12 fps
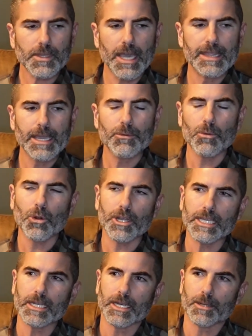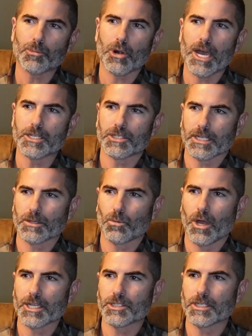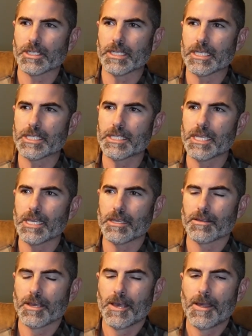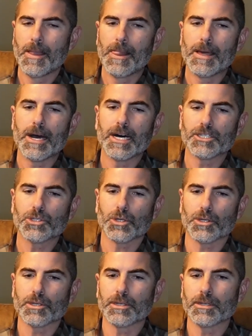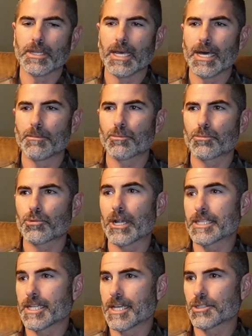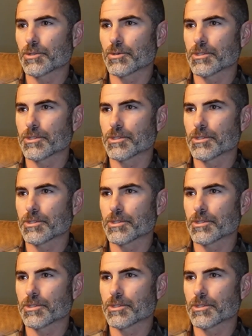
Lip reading: And they were working on a project in Washington, D.C., a certain presidential